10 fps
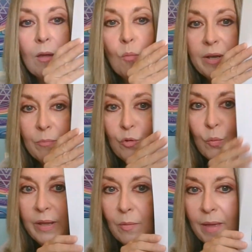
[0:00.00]
what I'm
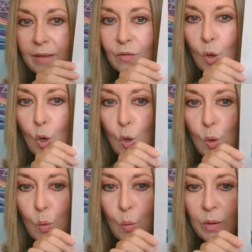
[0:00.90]
talking about.
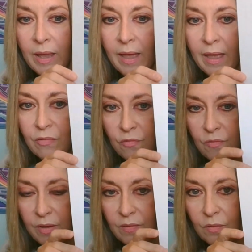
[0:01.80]
Look at
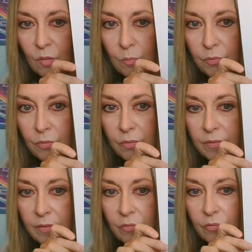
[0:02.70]
this
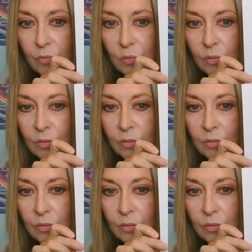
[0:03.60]
beautiful